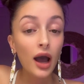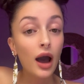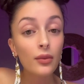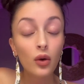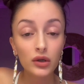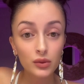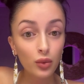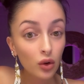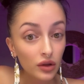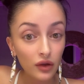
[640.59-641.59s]
I'm always
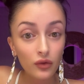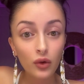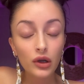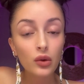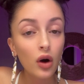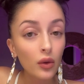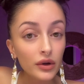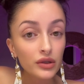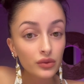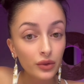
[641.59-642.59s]
pulling for you,
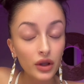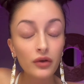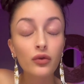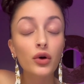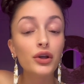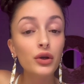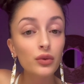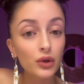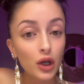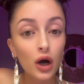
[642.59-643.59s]
always rooting for you,
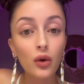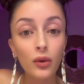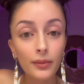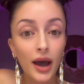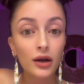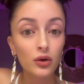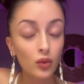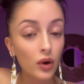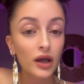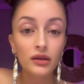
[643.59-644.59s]
no matter
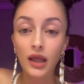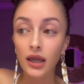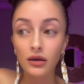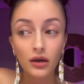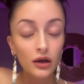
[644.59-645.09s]
what, like